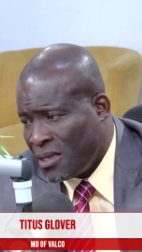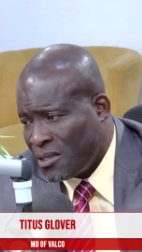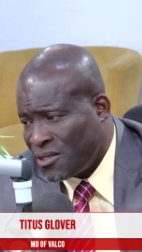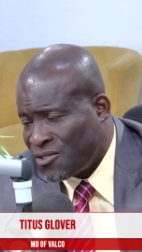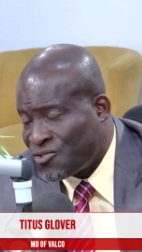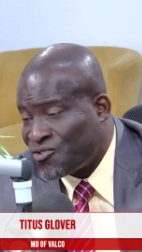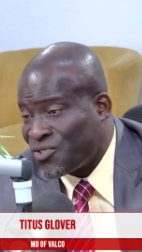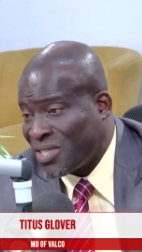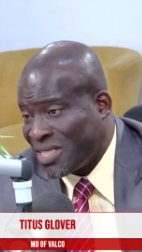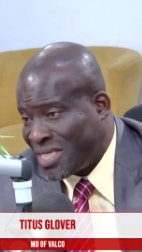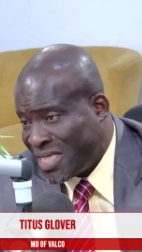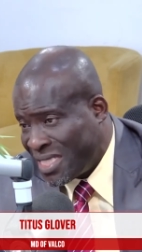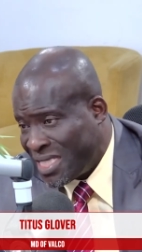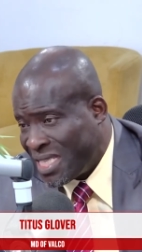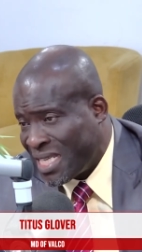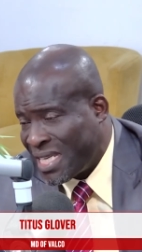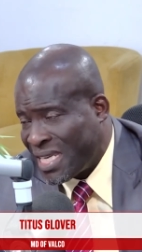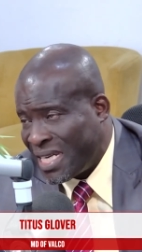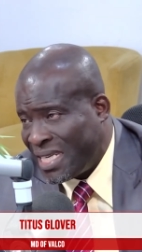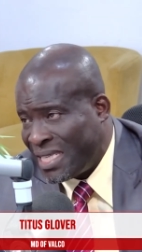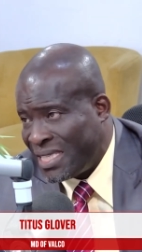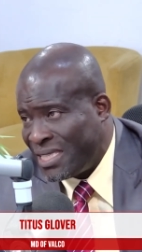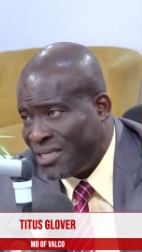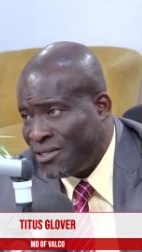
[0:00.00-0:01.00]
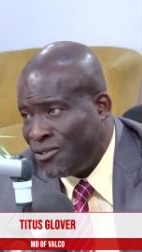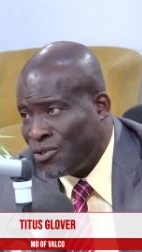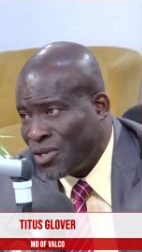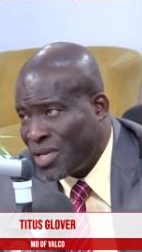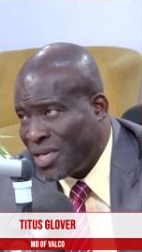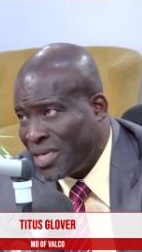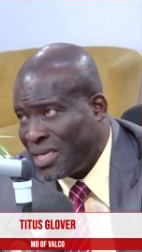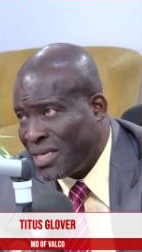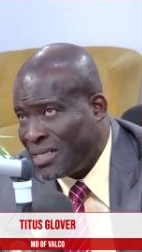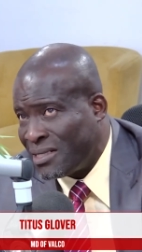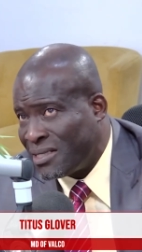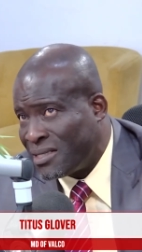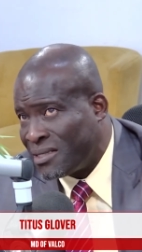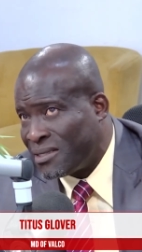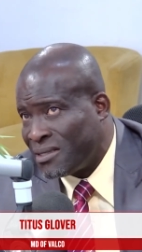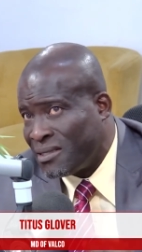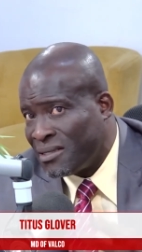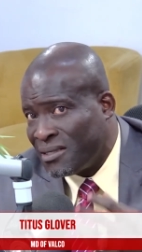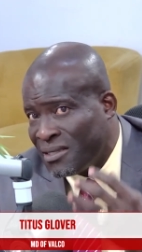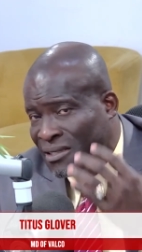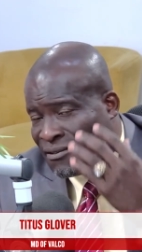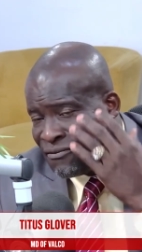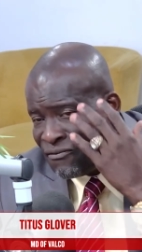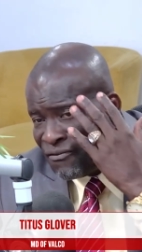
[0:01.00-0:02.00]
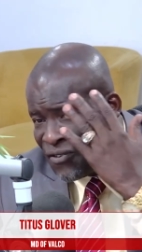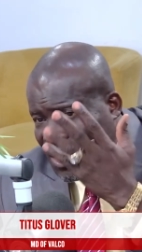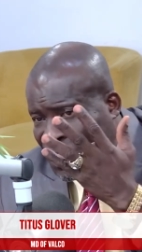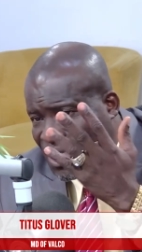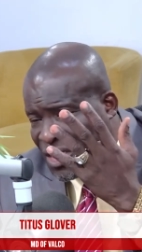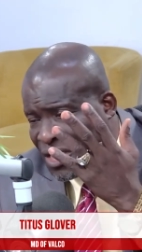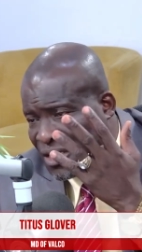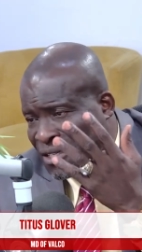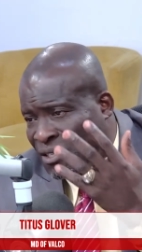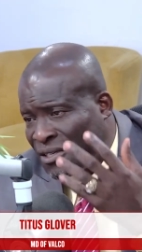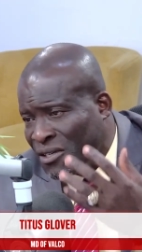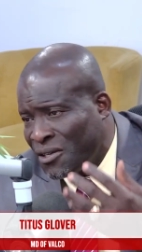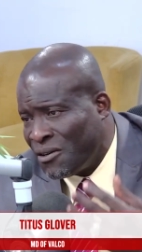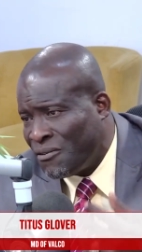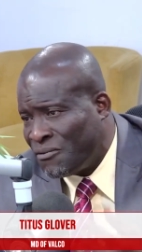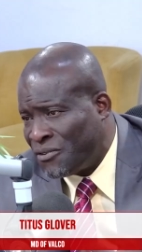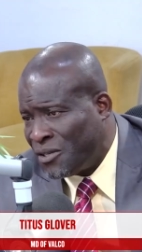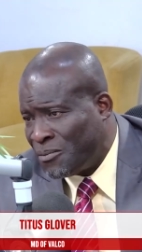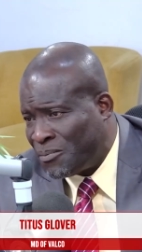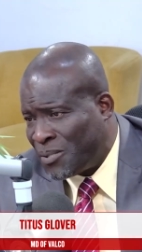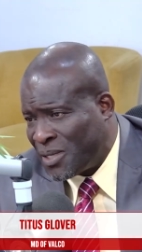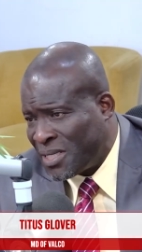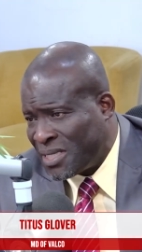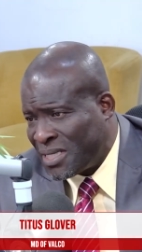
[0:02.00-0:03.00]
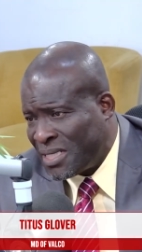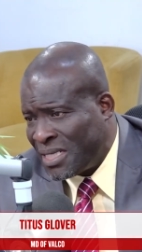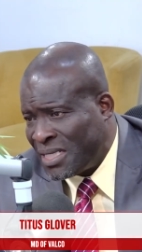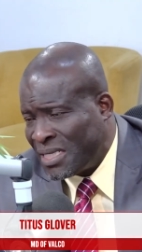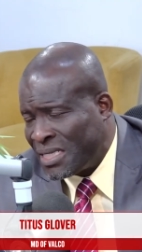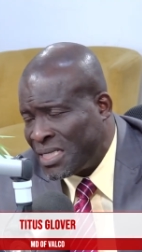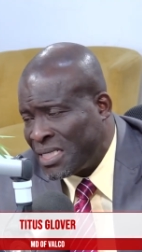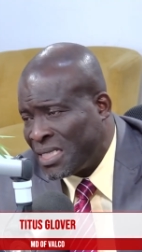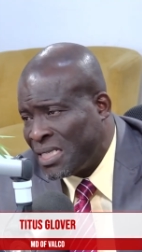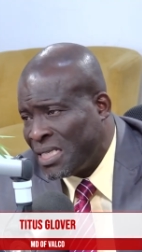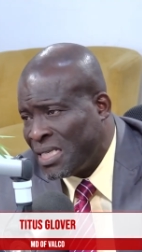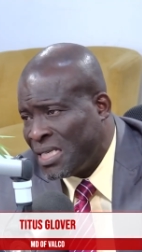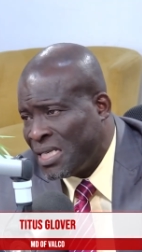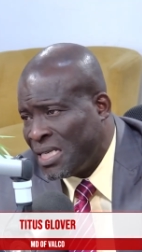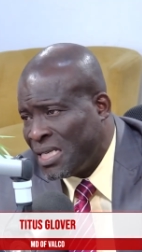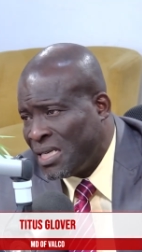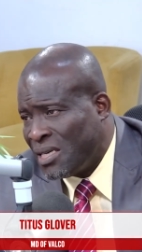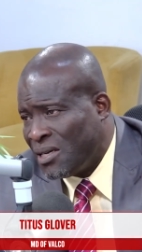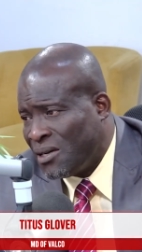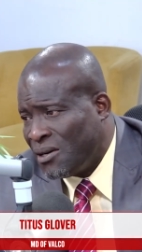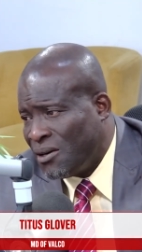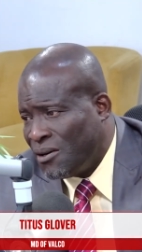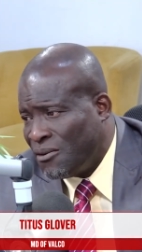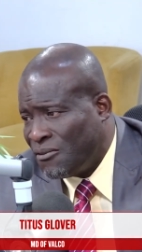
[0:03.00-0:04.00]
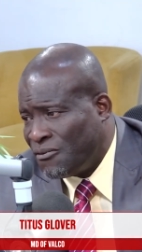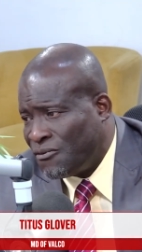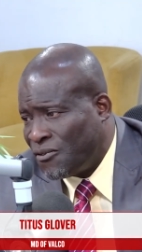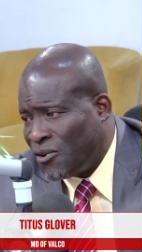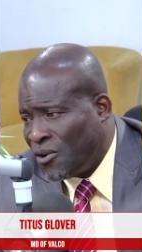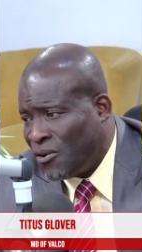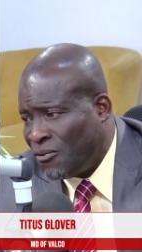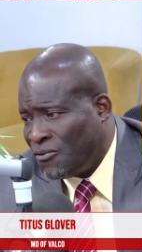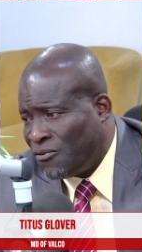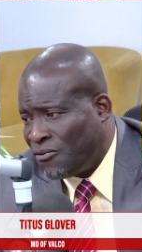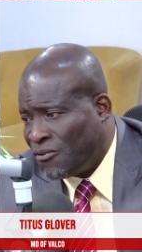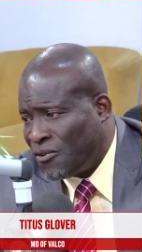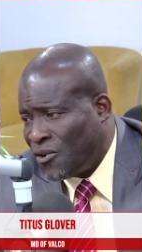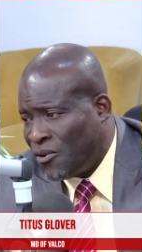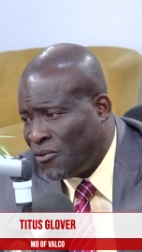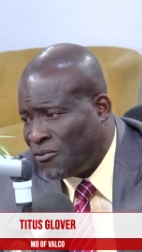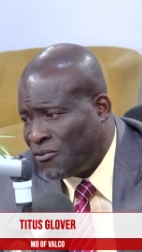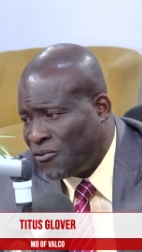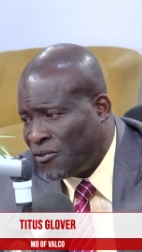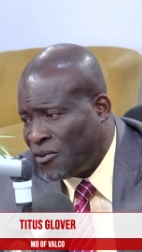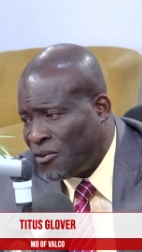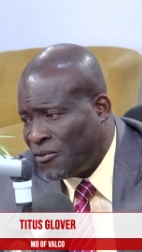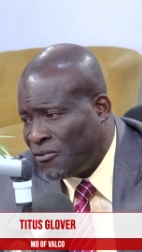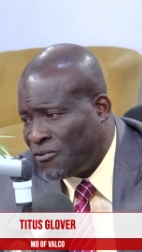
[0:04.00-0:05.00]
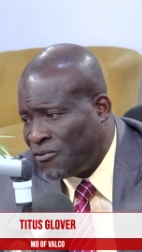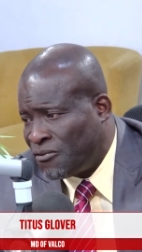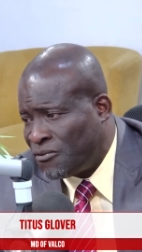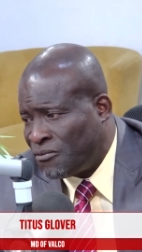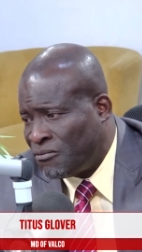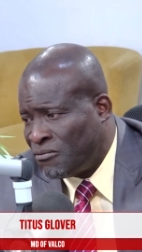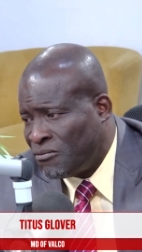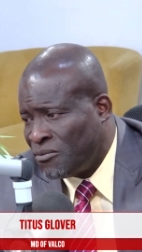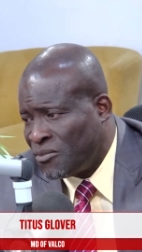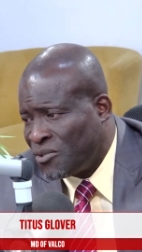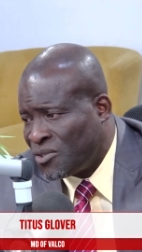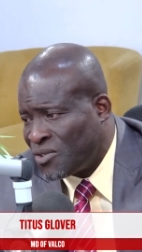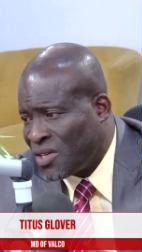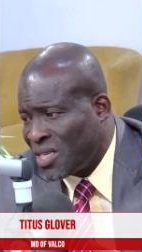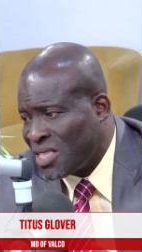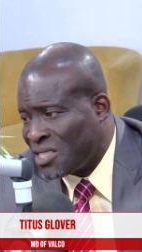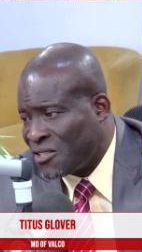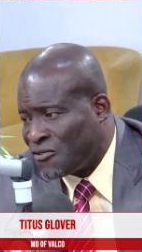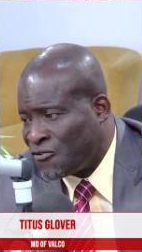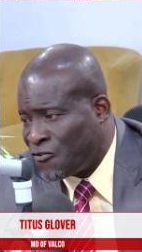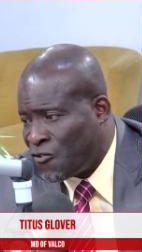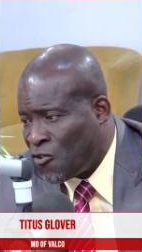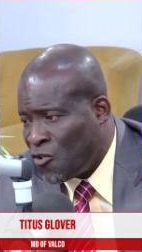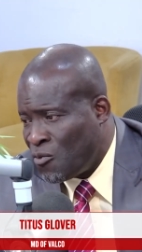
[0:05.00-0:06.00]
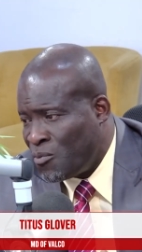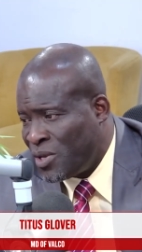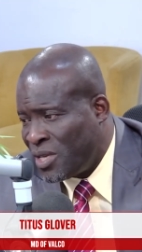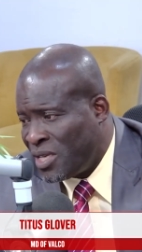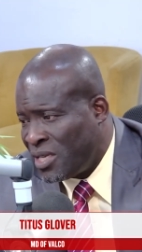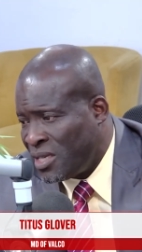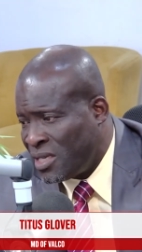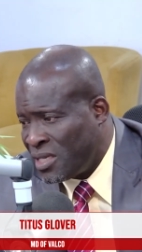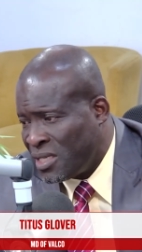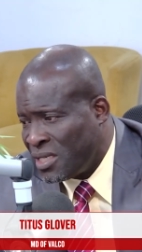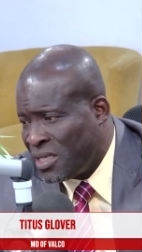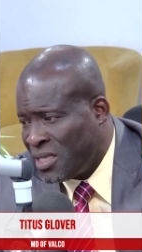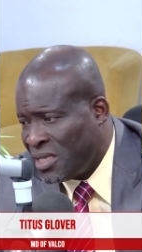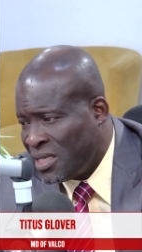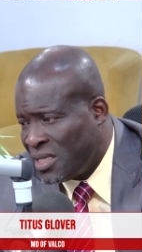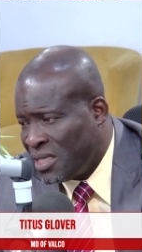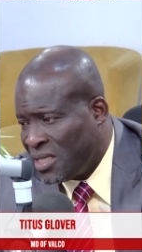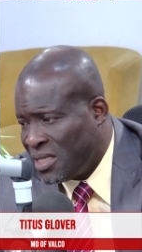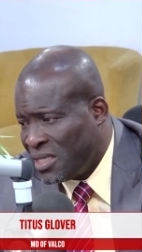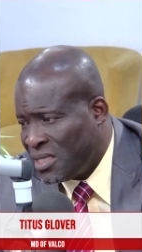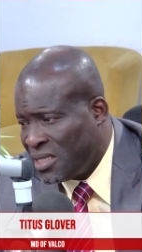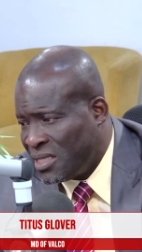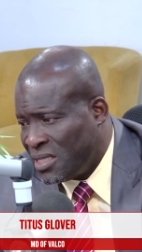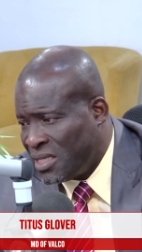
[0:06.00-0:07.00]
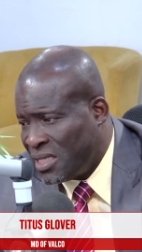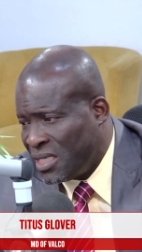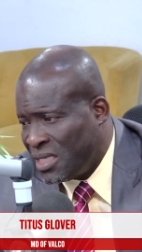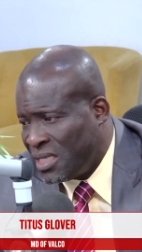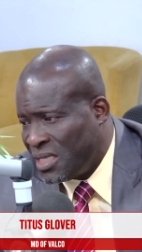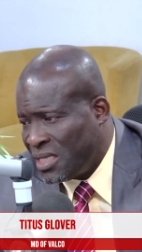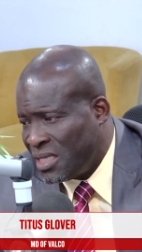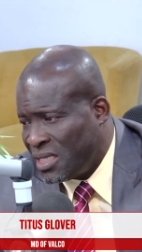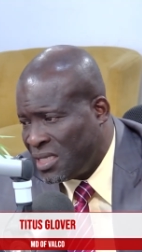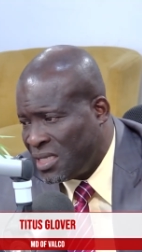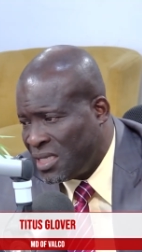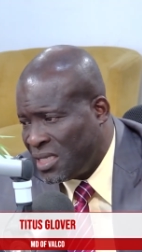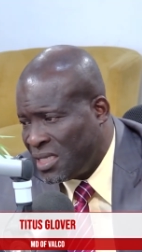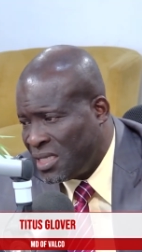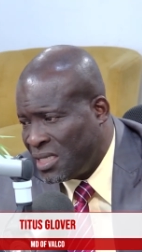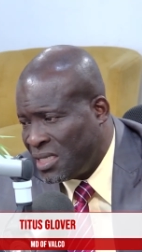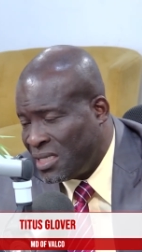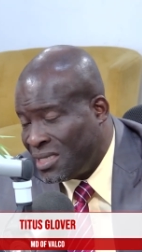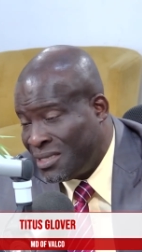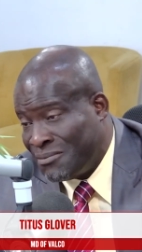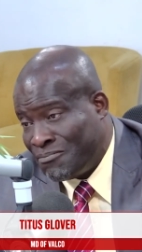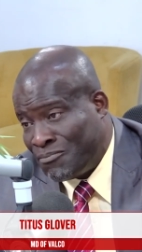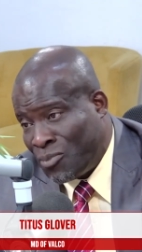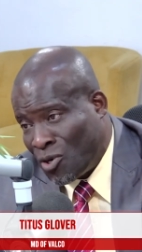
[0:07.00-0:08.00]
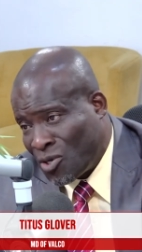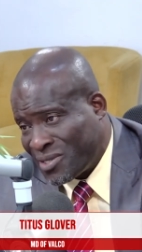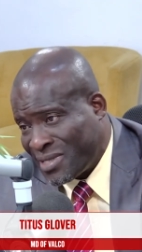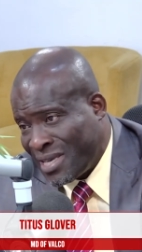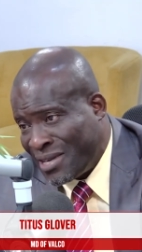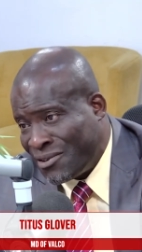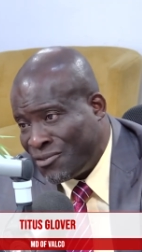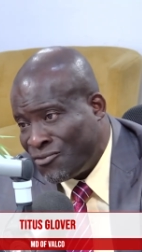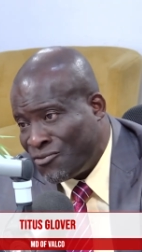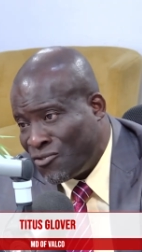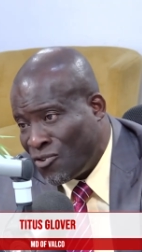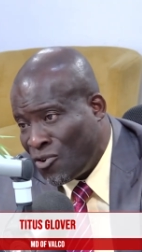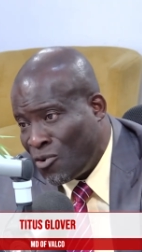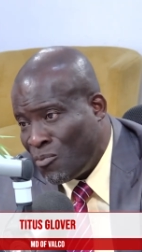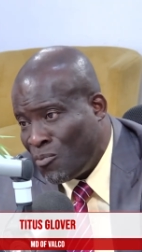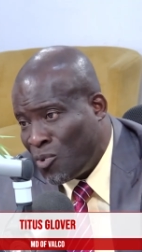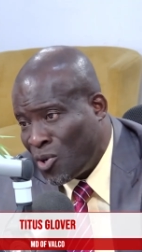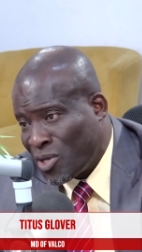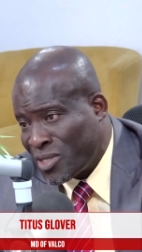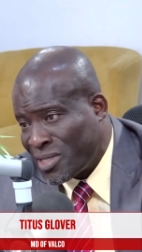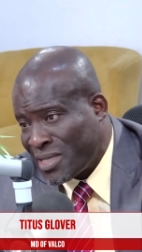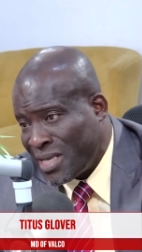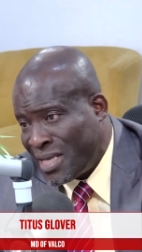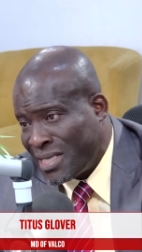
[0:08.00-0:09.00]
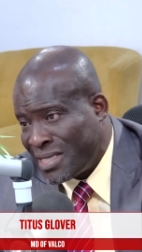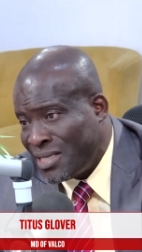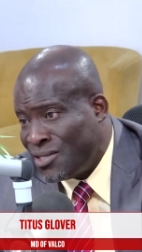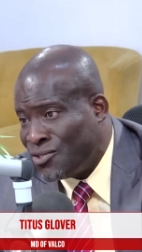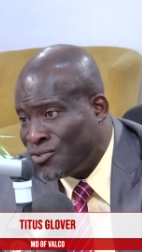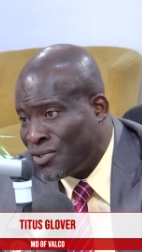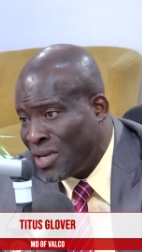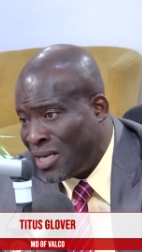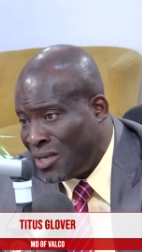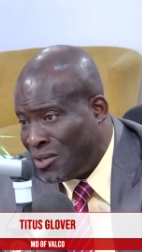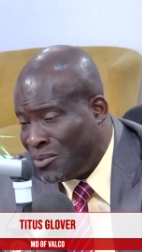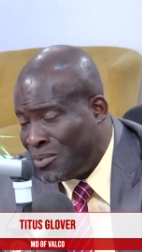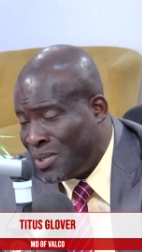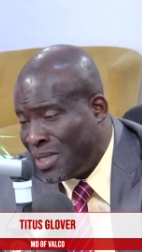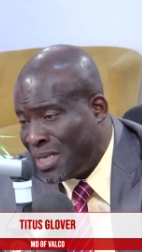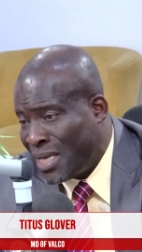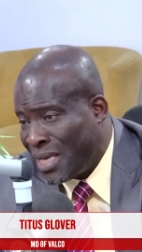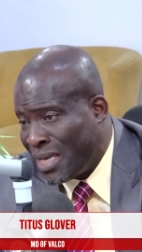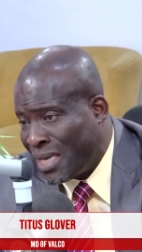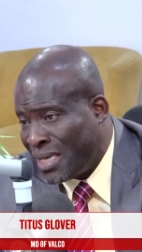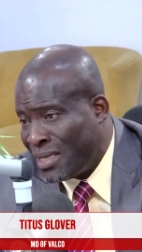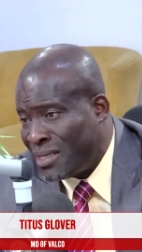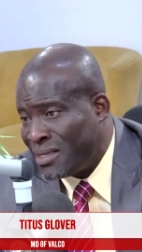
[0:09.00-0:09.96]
strategically looking at the vision of the president of, of, of, of transforming the, the, the bauxite, raw bauxite into alumina.